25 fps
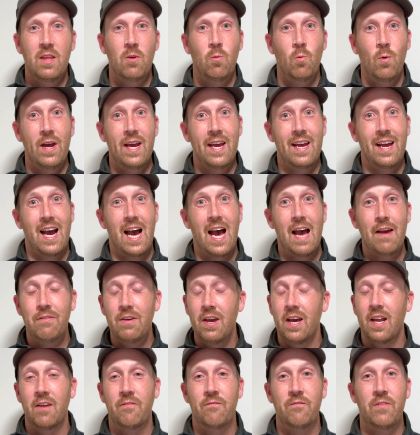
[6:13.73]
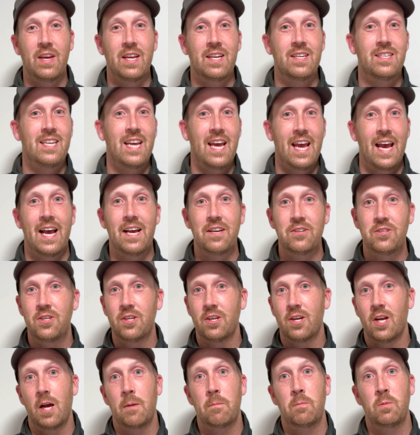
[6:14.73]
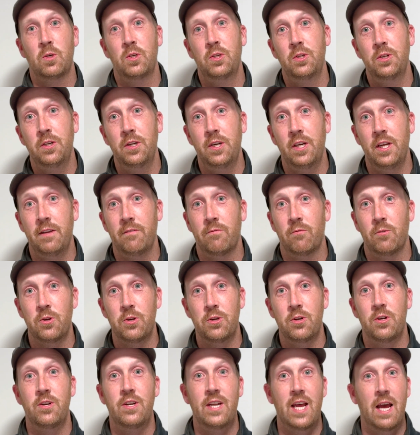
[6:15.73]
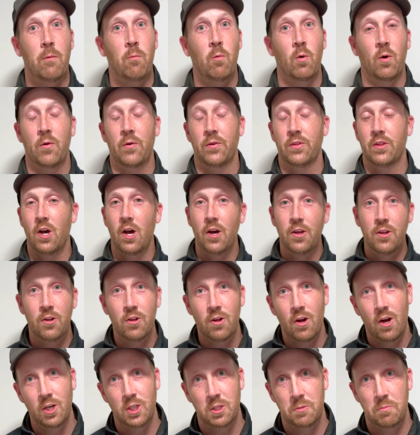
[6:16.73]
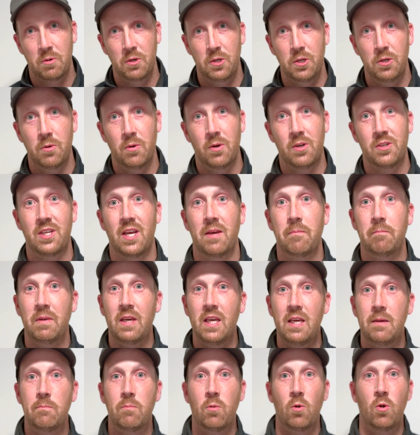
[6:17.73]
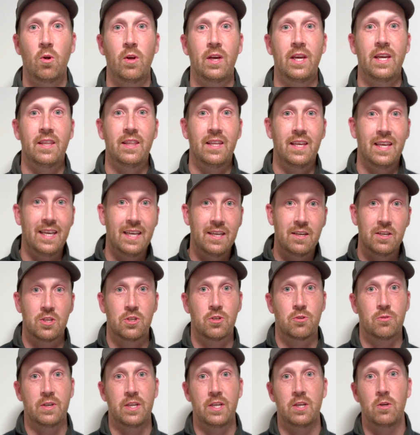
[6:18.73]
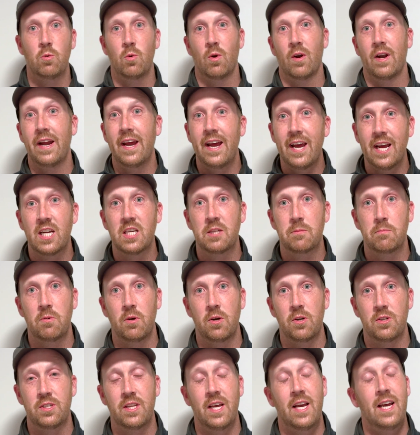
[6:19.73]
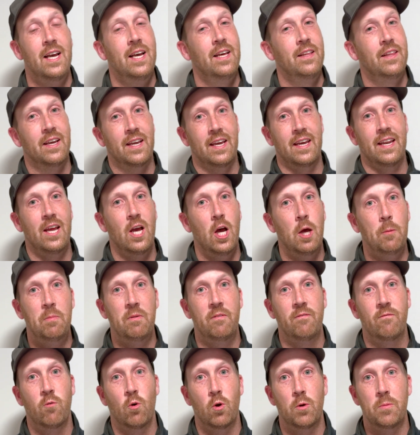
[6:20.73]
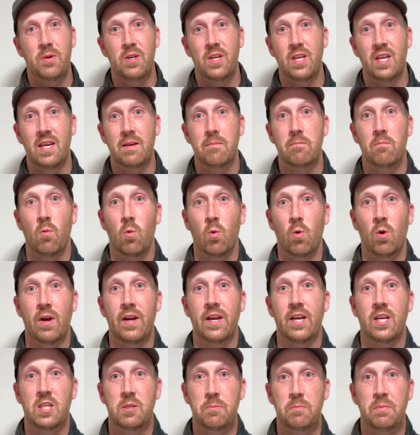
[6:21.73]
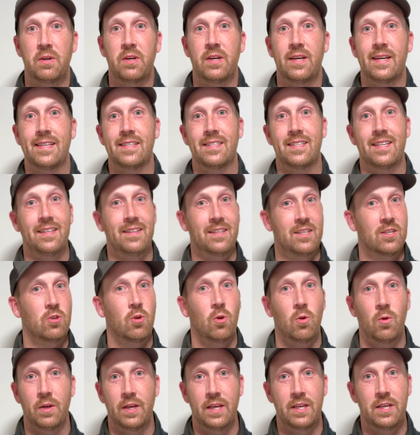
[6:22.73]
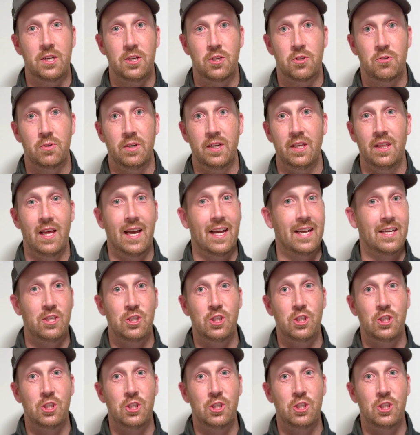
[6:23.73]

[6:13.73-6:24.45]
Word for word: the way, I've got a fantastic opportunity for you to network with other entrepreneurs and people in the industry who are experts that can help inform you to get more experience in this whole industry like